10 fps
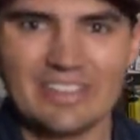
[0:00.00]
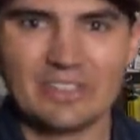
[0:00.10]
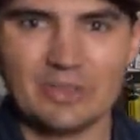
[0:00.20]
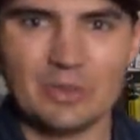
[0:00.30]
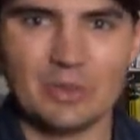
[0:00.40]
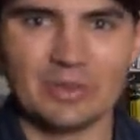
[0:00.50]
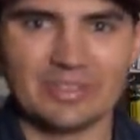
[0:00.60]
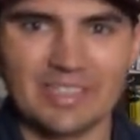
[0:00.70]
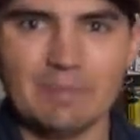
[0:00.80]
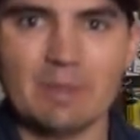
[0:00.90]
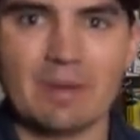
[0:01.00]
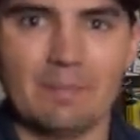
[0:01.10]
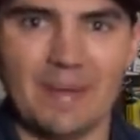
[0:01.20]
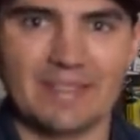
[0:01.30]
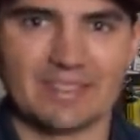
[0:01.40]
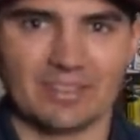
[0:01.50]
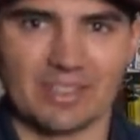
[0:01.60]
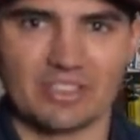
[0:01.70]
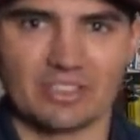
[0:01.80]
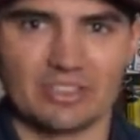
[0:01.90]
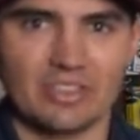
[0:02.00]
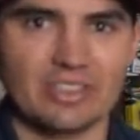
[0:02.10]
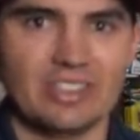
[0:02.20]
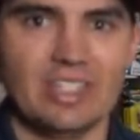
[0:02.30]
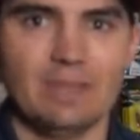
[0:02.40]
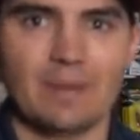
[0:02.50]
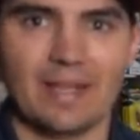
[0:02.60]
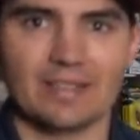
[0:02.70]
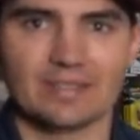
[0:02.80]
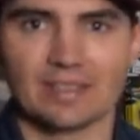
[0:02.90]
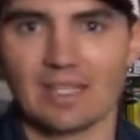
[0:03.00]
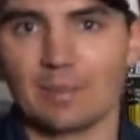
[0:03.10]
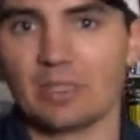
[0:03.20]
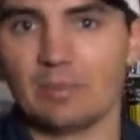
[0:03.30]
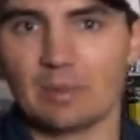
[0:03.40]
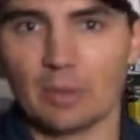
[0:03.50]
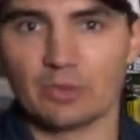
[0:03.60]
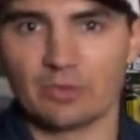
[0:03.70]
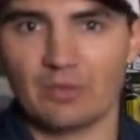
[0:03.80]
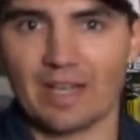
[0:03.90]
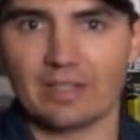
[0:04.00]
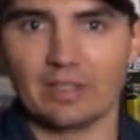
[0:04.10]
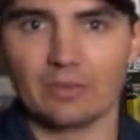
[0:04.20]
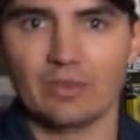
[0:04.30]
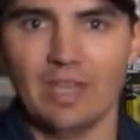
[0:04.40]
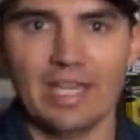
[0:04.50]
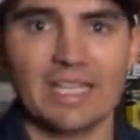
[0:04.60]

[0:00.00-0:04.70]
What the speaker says: to limit my bait selection to these key baits that allow me to be the most effective.